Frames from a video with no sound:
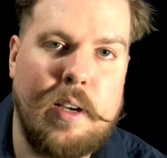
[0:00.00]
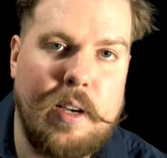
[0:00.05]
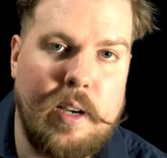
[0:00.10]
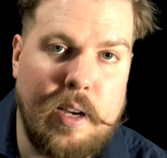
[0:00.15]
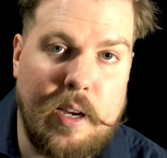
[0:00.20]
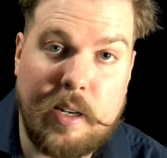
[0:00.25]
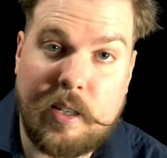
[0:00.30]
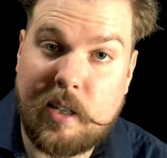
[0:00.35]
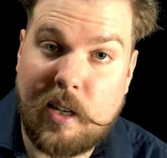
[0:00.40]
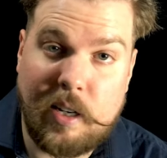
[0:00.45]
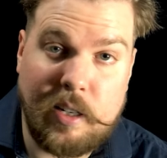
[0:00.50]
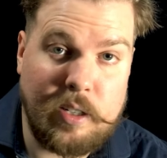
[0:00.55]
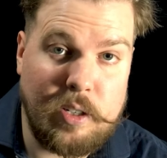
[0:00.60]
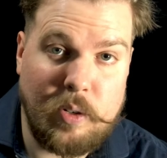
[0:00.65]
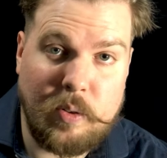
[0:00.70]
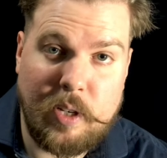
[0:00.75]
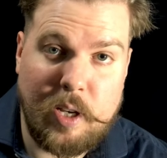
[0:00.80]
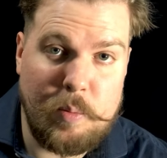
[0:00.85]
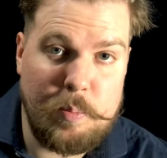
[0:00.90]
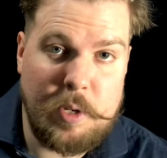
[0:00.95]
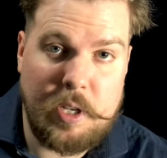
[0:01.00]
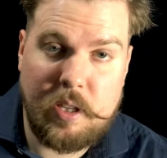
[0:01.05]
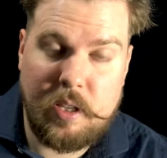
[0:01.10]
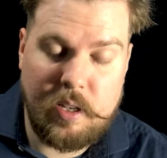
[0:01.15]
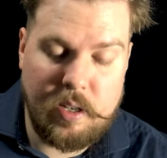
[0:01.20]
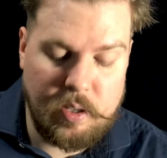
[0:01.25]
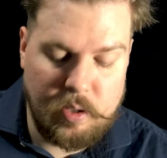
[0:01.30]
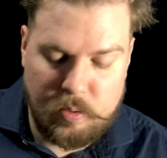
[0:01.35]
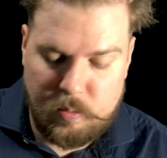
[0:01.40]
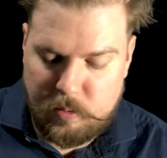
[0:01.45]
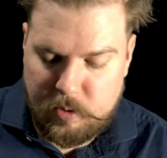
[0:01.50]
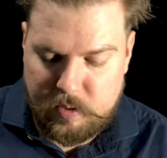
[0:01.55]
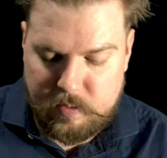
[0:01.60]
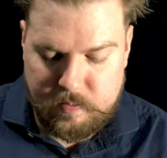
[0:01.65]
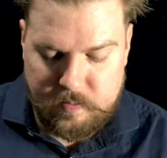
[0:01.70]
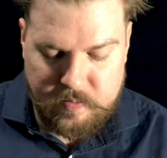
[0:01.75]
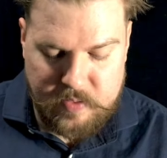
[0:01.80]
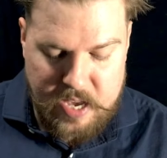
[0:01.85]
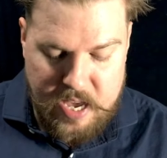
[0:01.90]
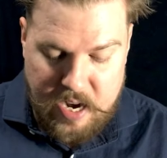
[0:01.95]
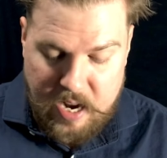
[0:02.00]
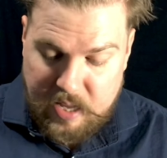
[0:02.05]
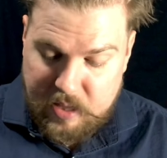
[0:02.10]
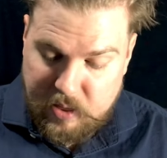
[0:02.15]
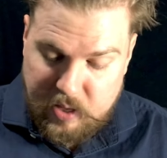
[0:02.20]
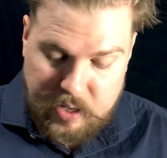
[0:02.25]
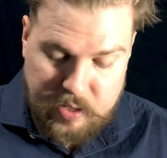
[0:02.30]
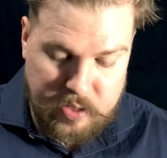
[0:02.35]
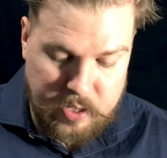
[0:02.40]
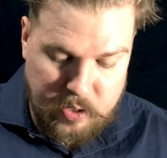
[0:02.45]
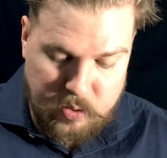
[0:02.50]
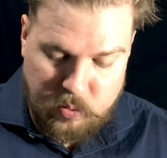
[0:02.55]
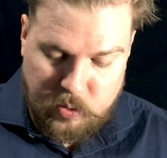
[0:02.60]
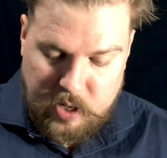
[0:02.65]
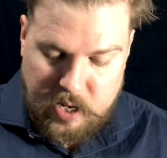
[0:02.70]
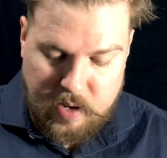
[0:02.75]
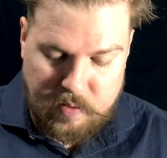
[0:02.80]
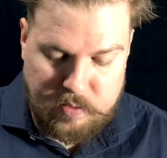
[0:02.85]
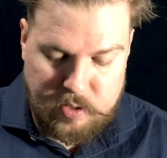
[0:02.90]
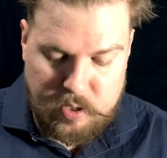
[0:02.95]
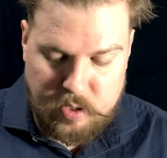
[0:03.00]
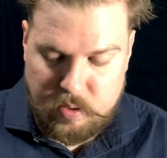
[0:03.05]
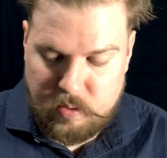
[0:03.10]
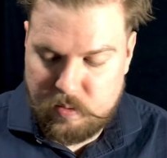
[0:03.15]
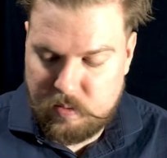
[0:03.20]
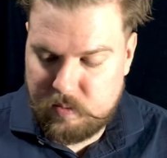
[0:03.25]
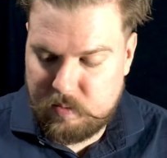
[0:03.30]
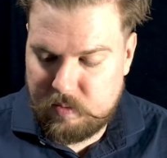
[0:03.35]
I gotta go get me the other one. And I think they only have two.